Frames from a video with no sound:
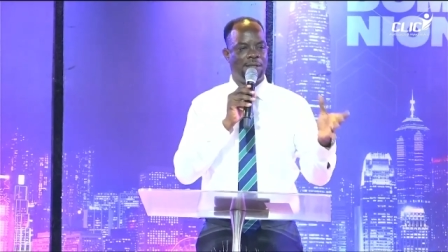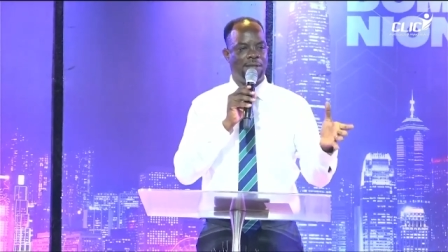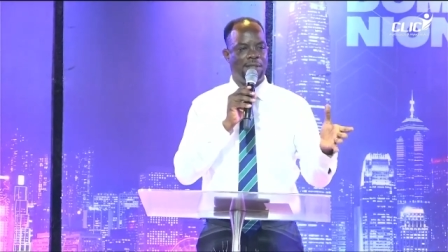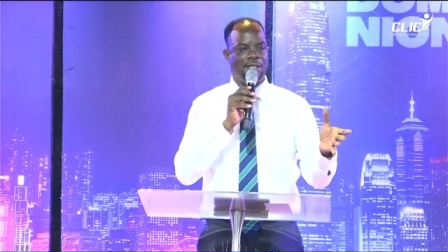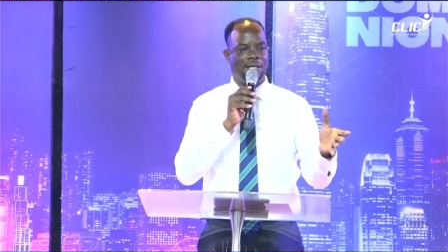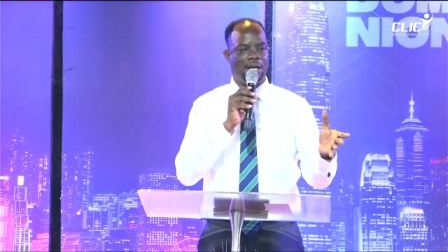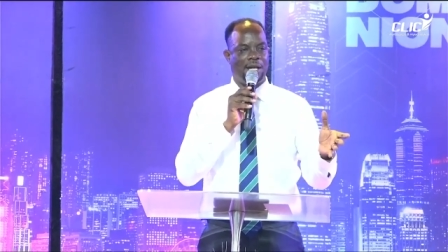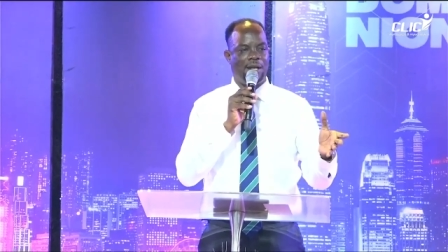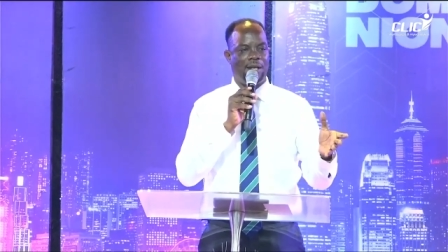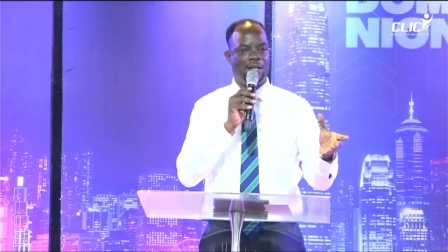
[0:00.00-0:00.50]

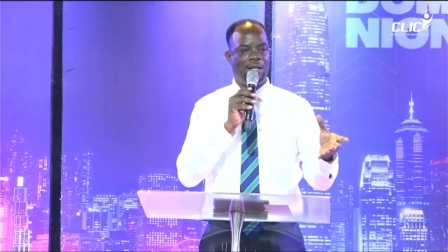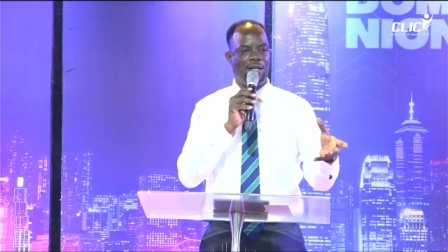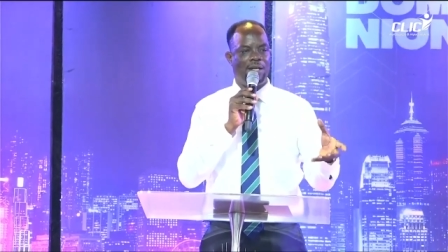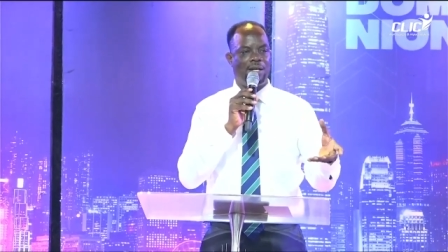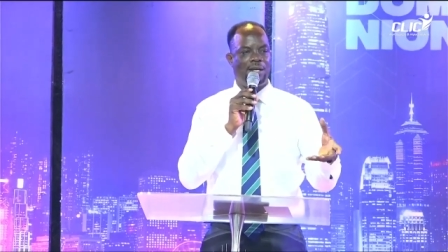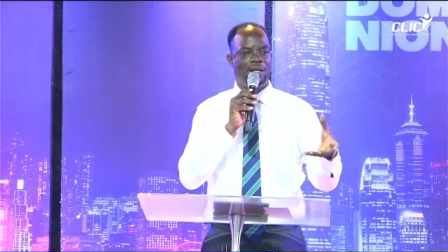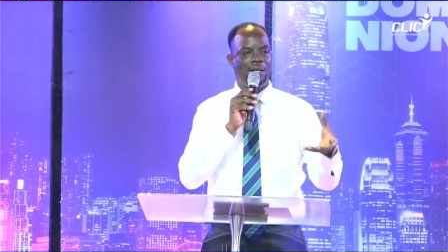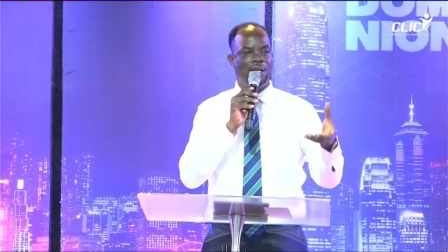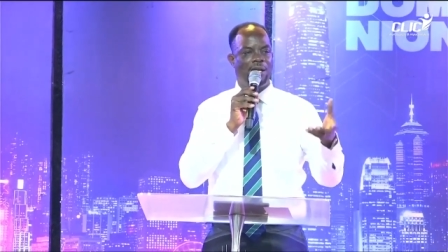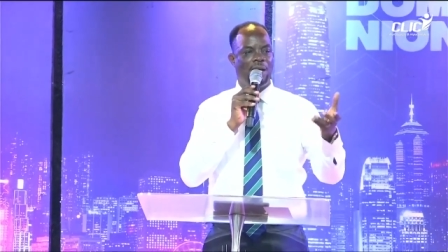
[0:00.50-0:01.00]
time,
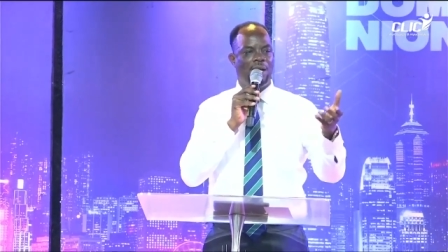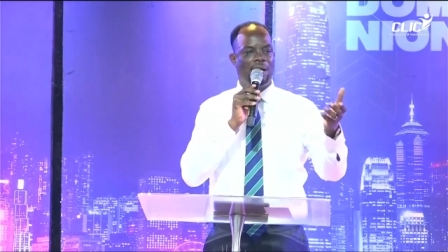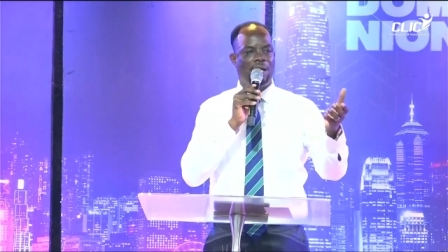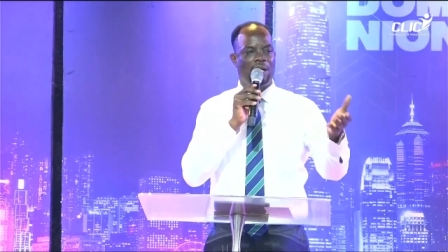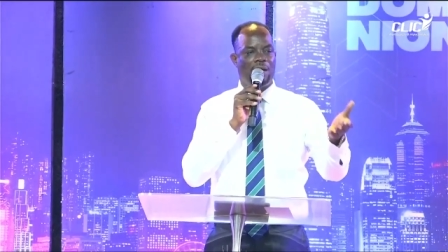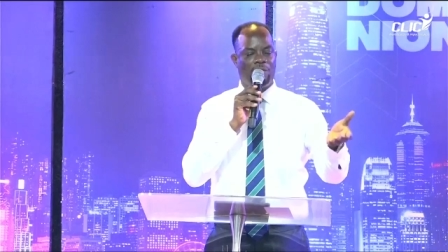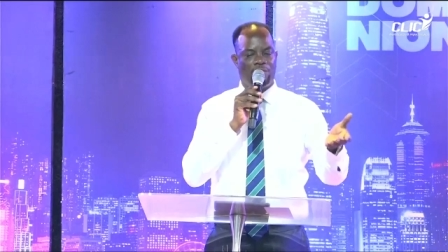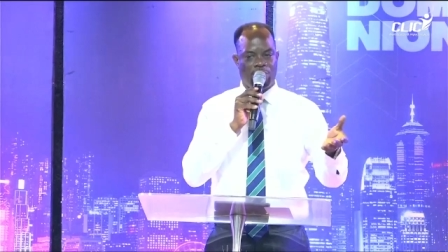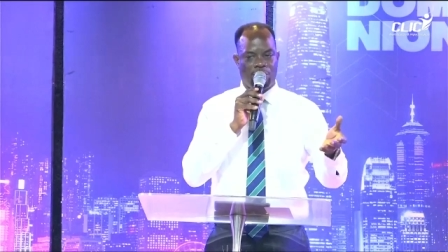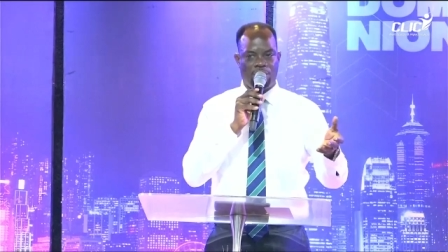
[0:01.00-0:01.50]

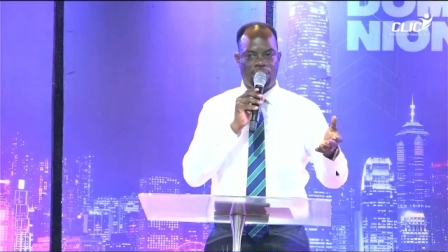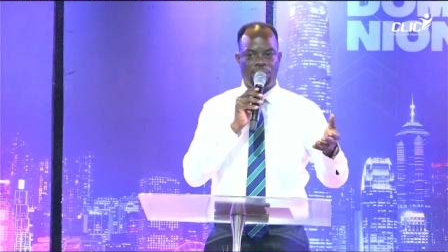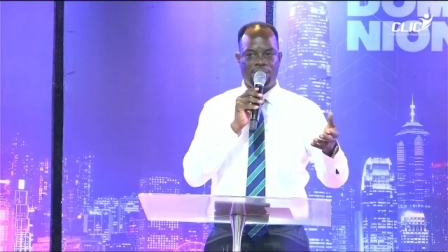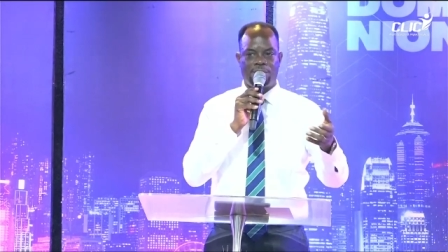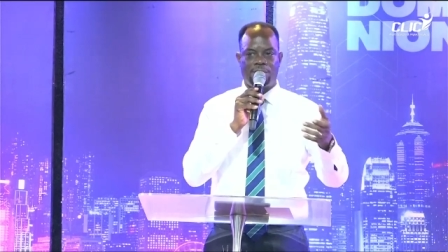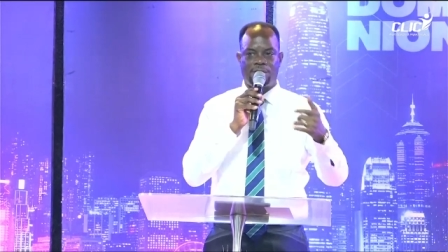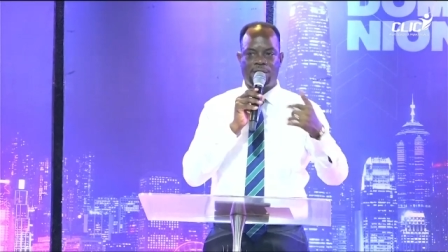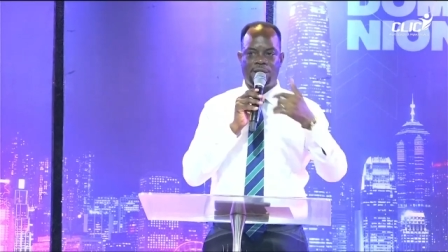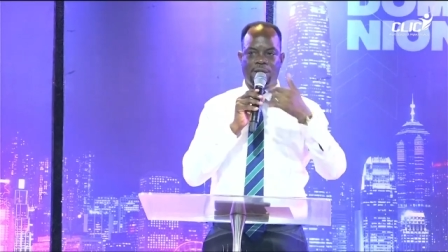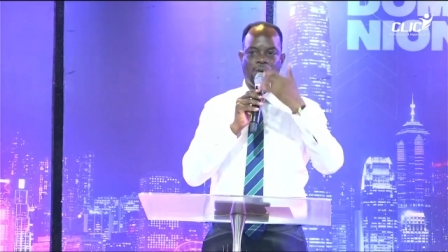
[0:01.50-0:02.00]
give
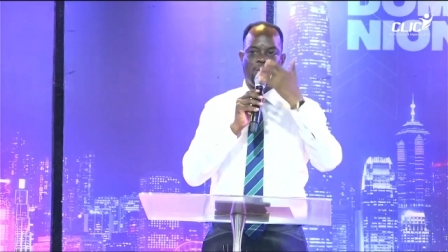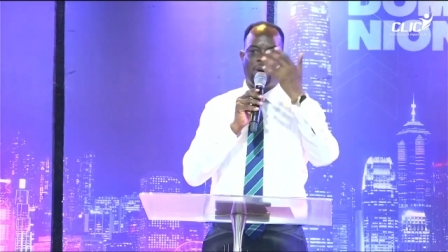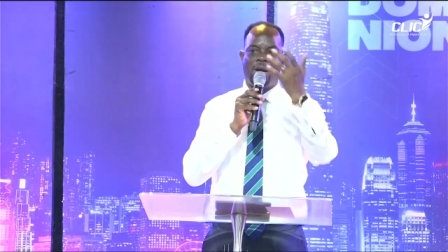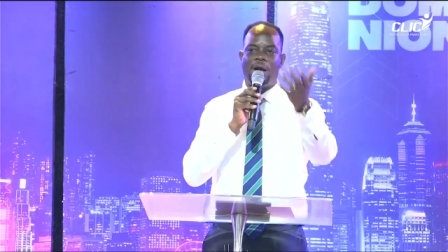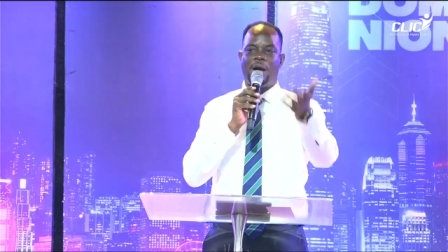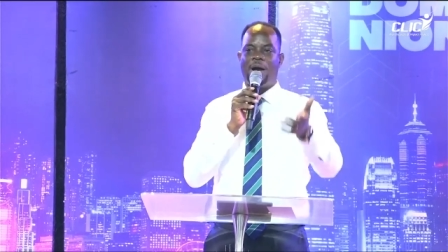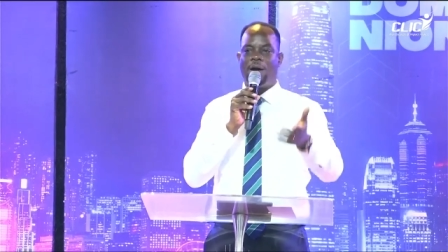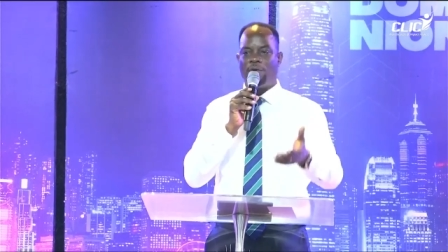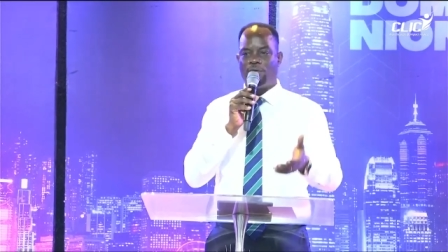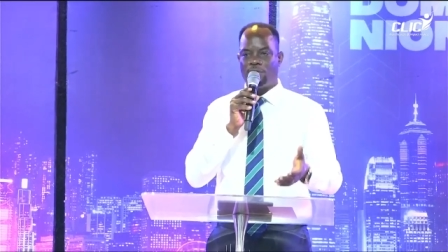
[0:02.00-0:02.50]
us the way
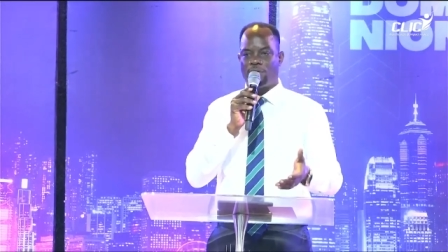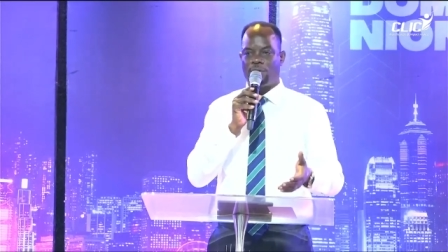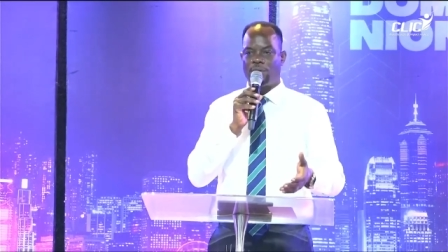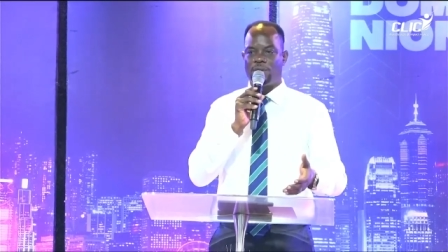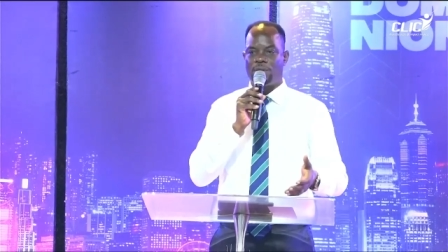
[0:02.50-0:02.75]
out.